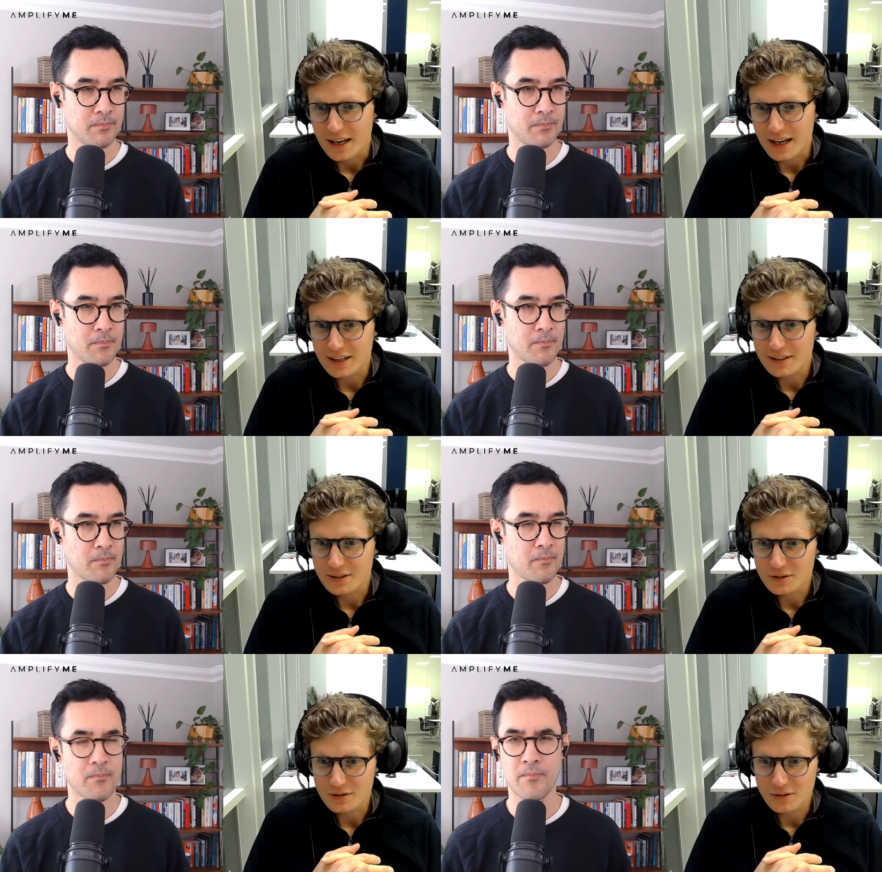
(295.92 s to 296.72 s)

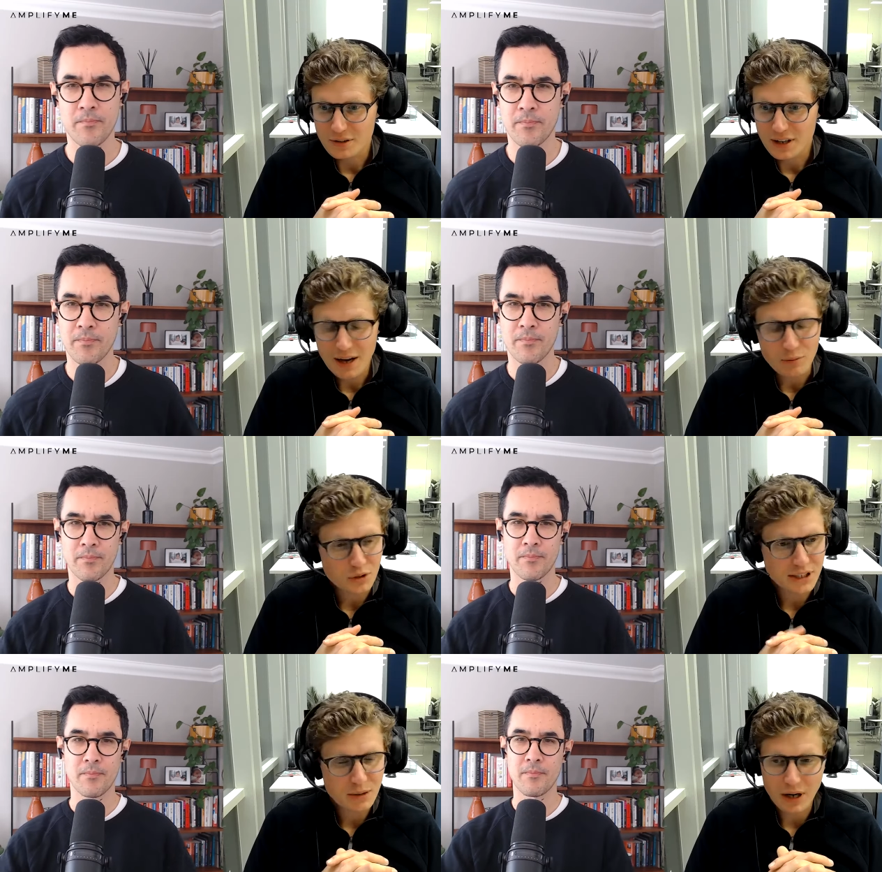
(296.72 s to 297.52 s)
Speaker 1: And yeah, we'll
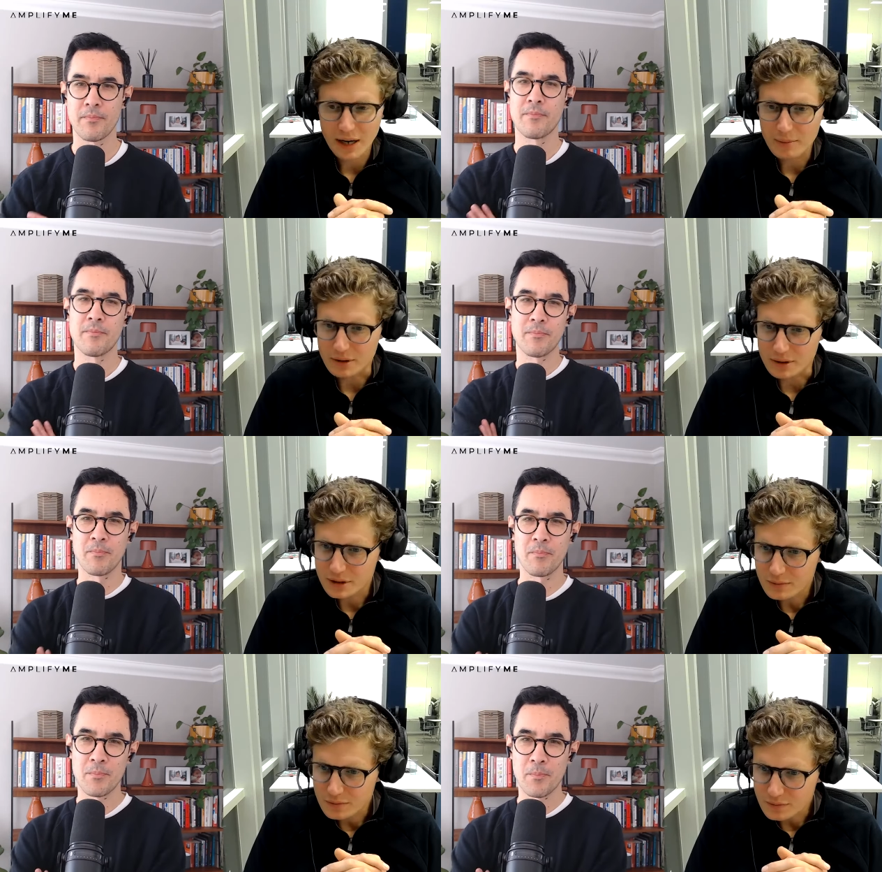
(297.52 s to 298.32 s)
see what happens.
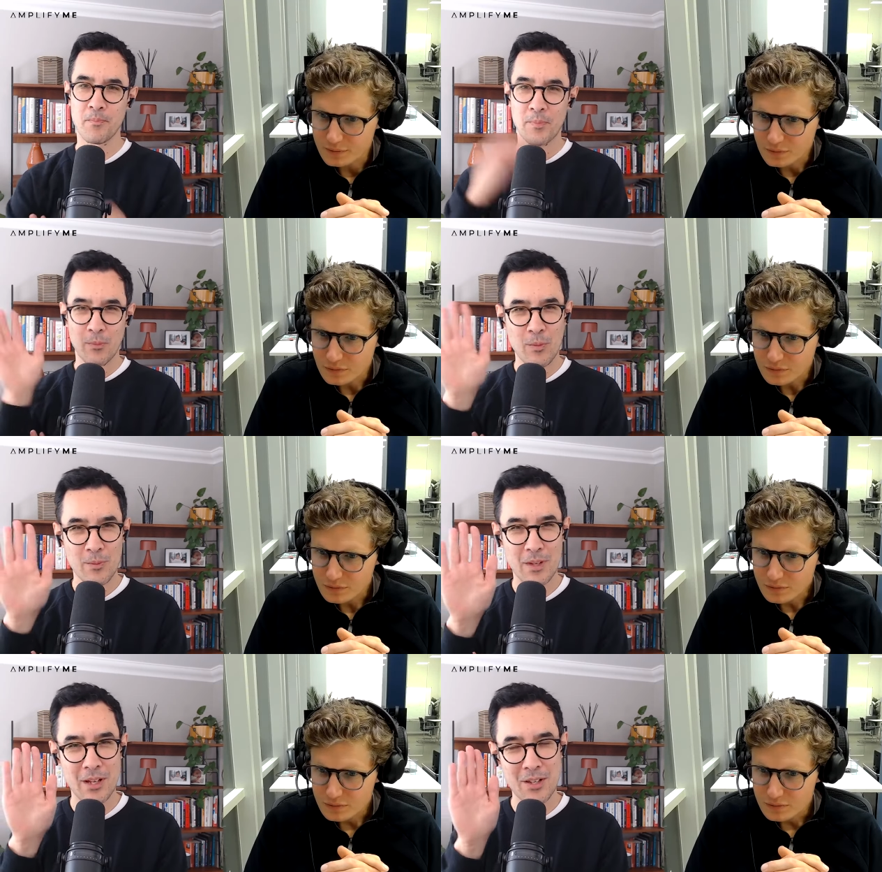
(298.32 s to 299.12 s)

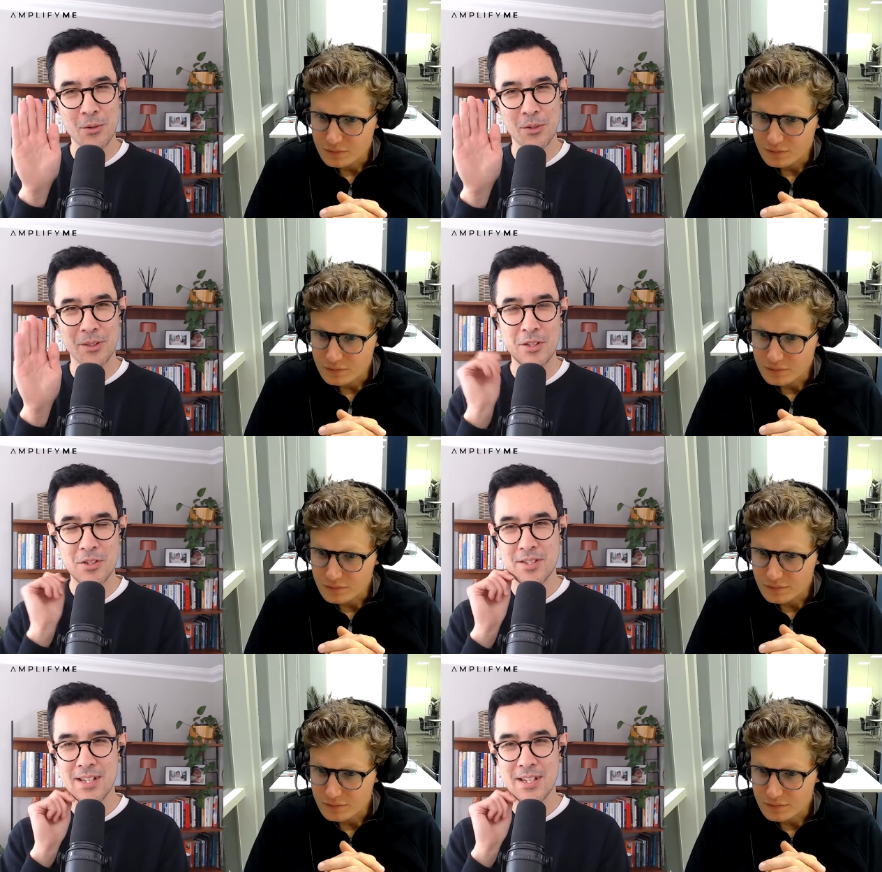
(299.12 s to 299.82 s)
Speaker 2: Hold on, you just